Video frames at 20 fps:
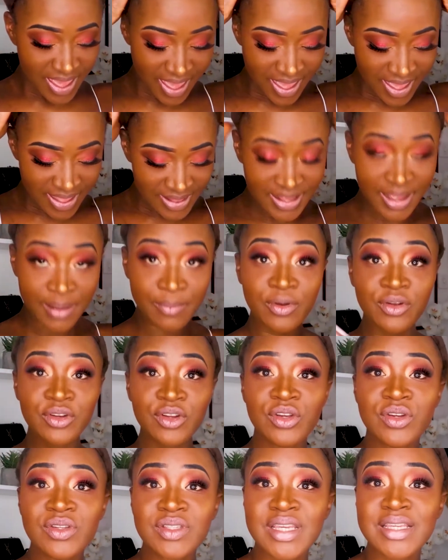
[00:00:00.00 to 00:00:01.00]
And I'm going
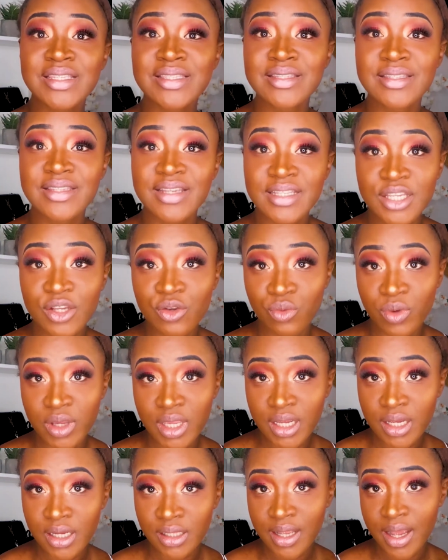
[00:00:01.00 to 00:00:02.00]
to use a synthetic
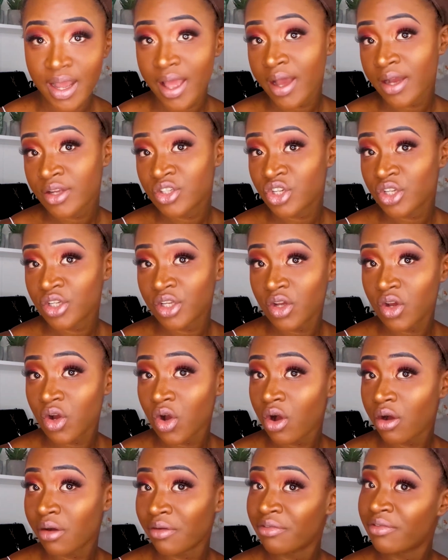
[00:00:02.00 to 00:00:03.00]
wig that I actually
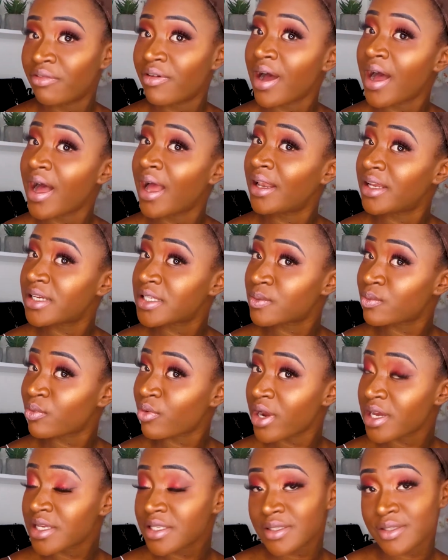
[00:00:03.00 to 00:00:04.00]
got off
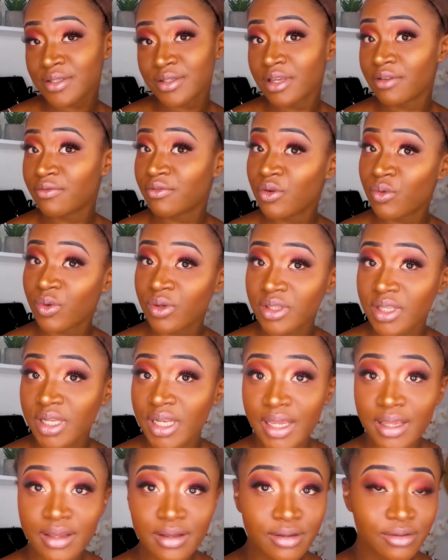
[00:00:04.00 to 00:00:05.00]
Aliexpress. If you want the
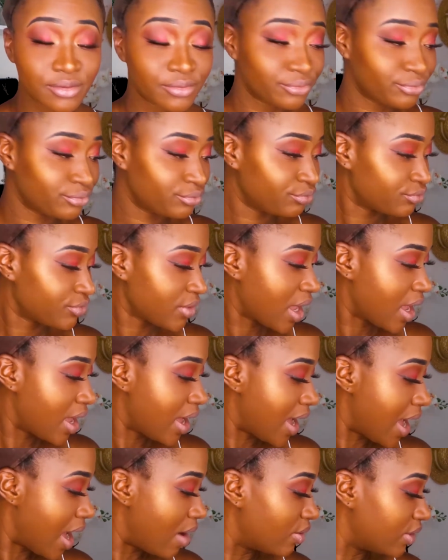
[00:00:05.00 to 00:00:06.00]
link,
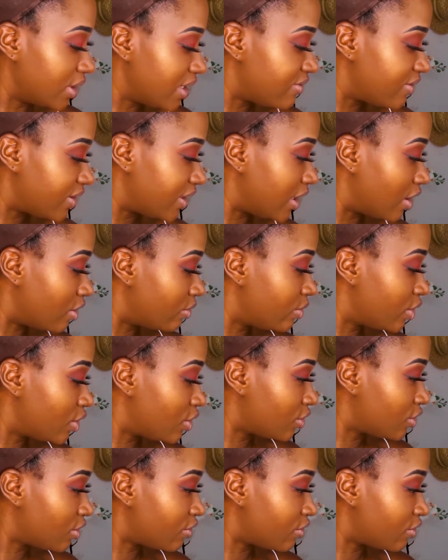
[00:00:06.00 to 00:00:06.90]
I will leave it down below.